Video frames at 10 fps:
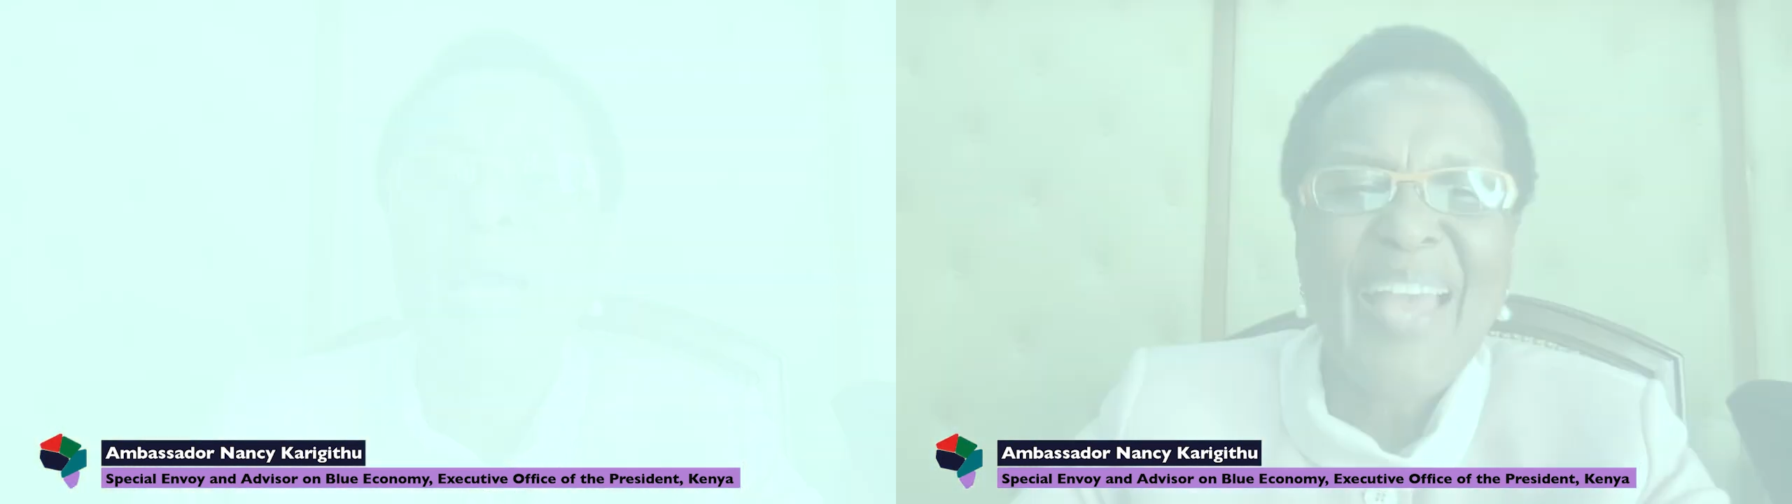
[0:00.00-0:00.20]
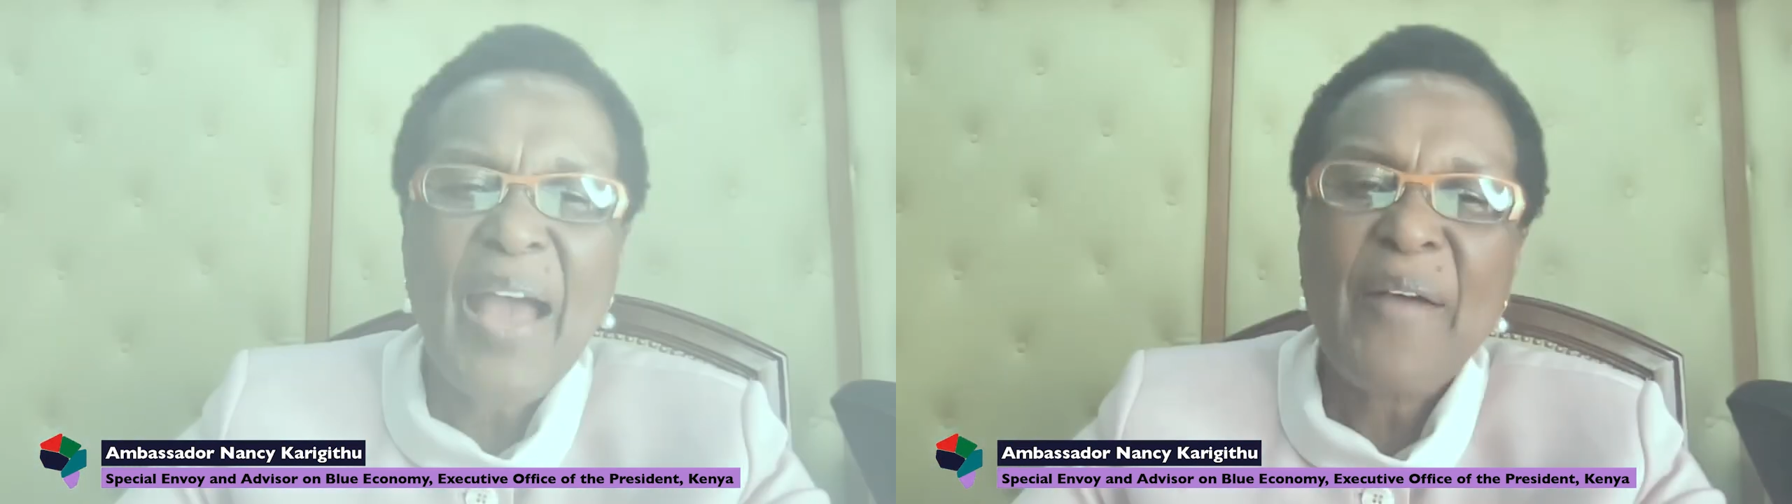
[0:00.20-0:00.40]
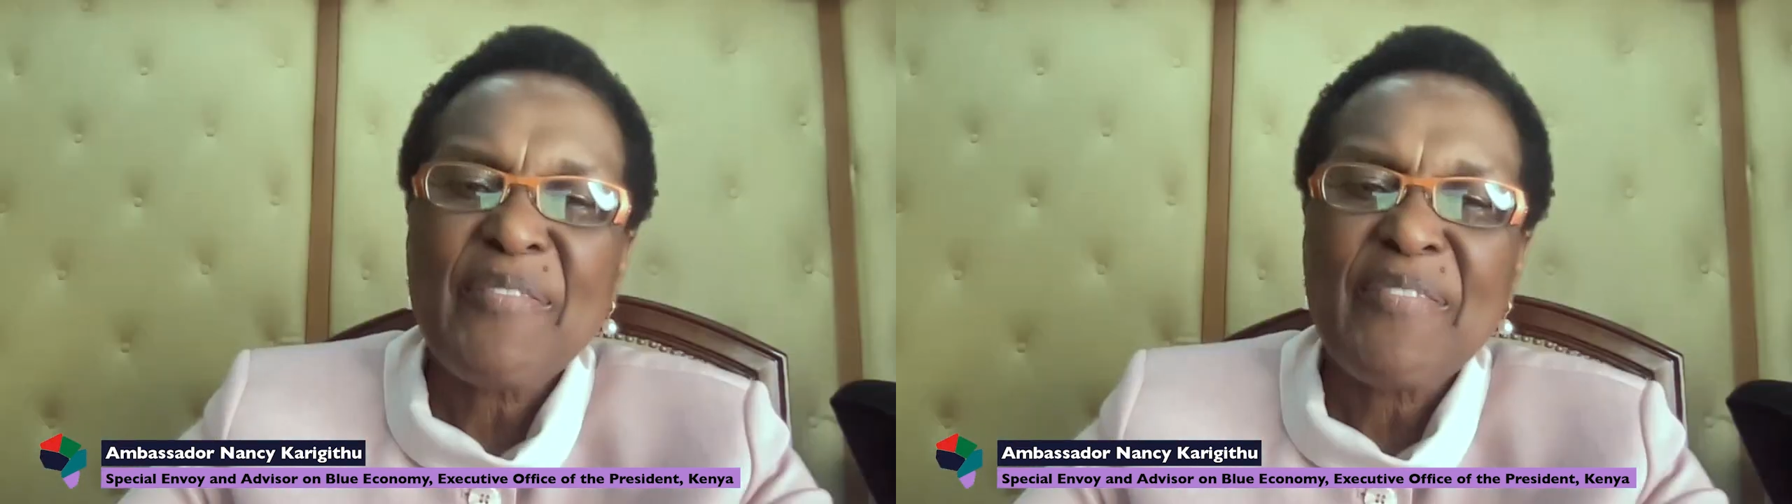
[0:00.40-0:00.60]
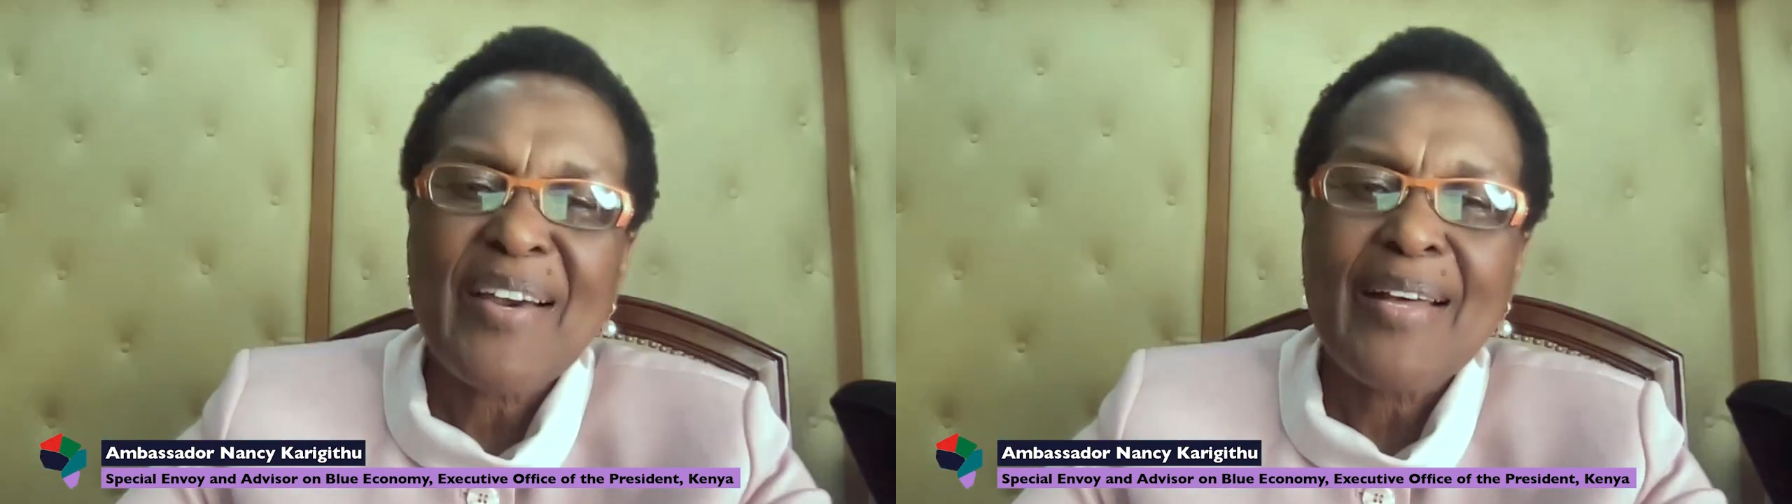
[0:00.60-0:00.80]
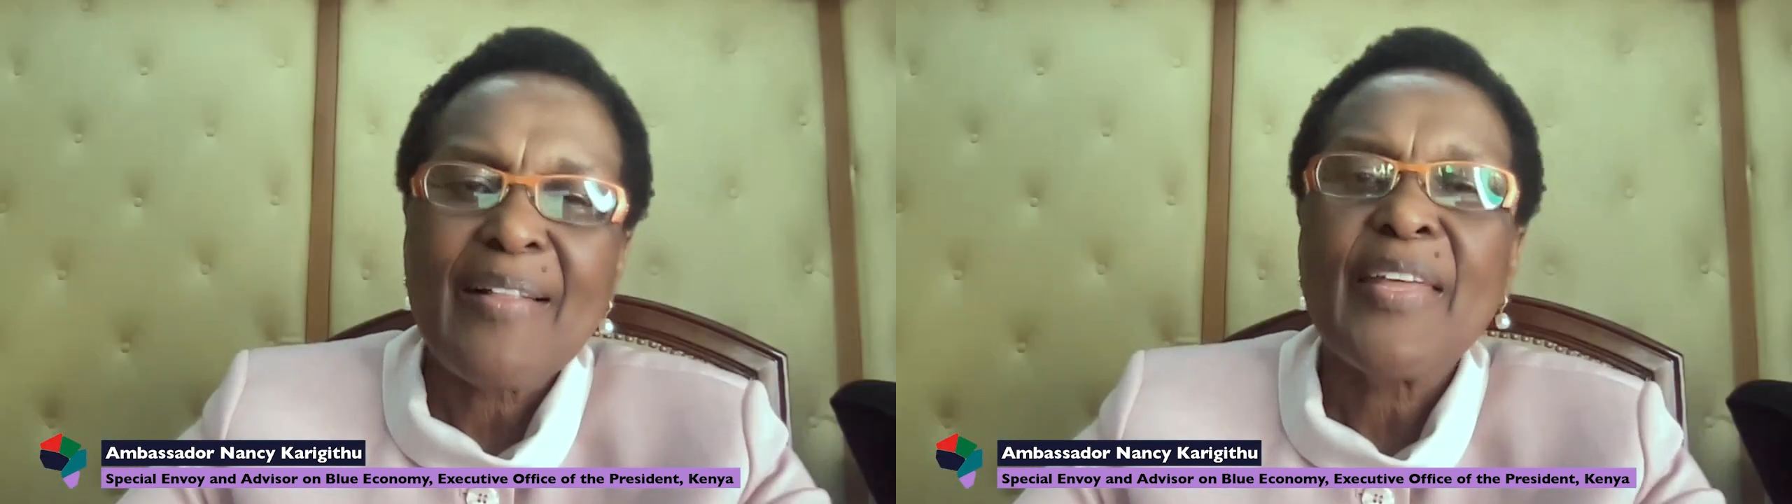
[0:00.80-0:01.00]

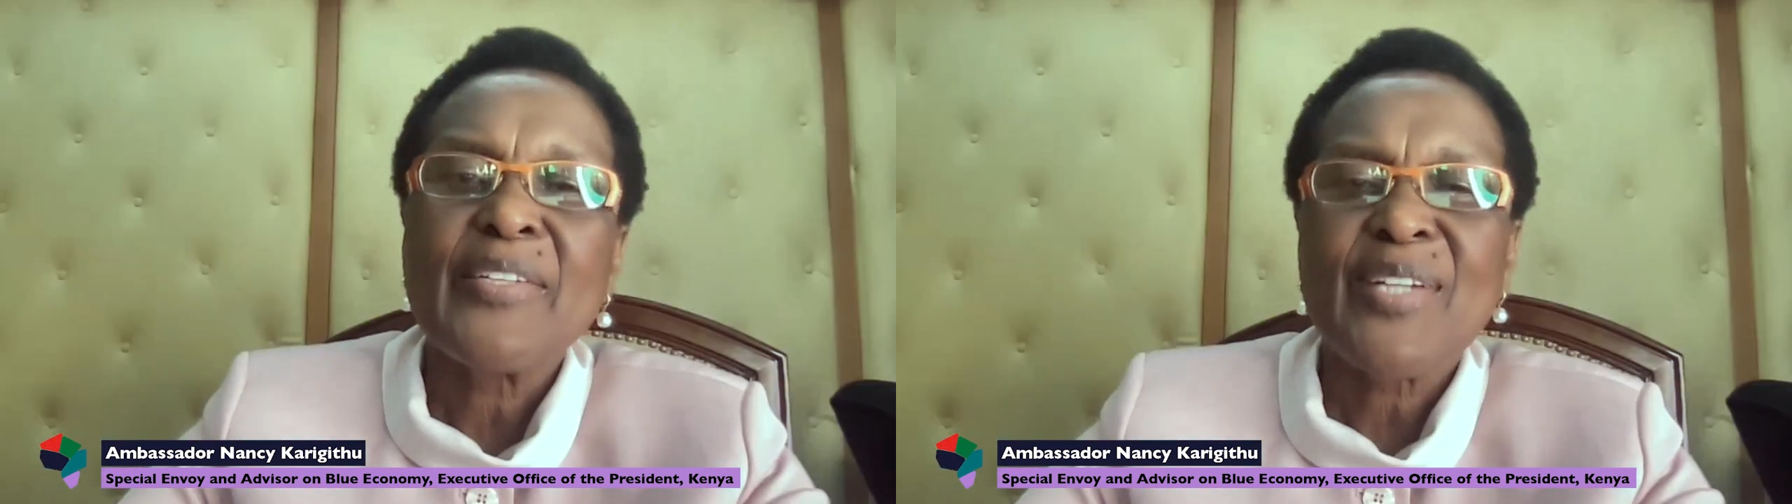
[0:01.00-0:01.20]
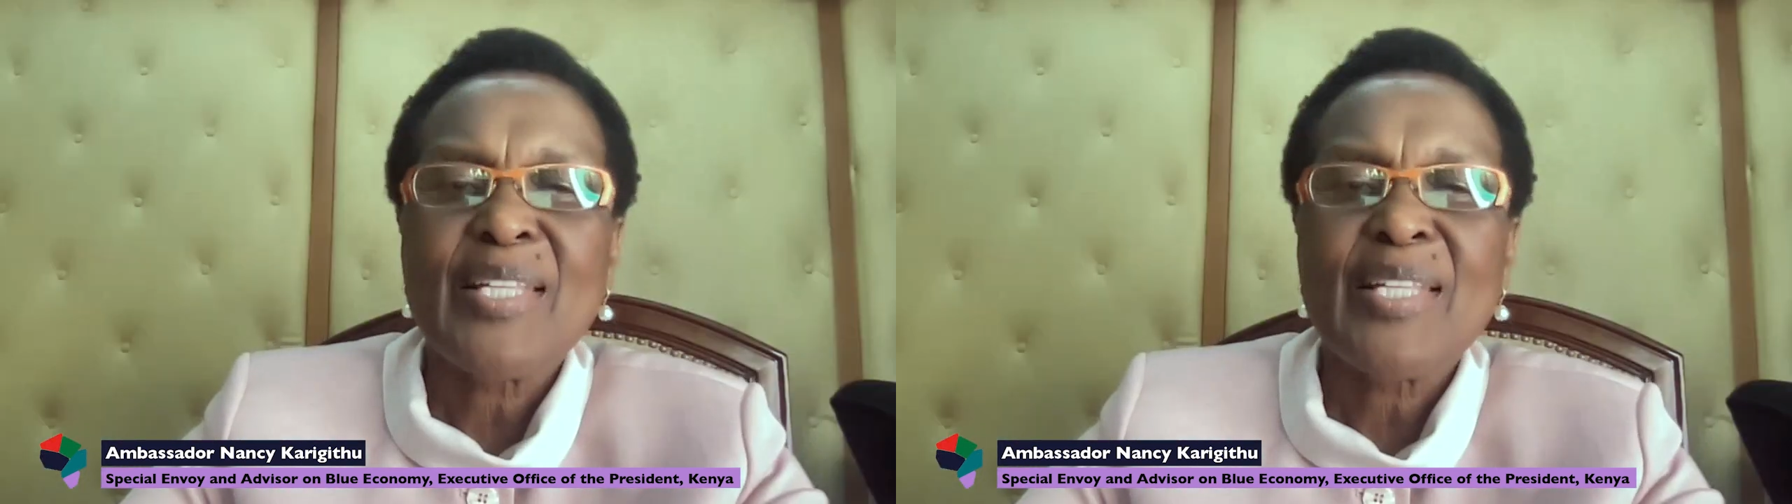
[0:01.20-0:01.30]
However, the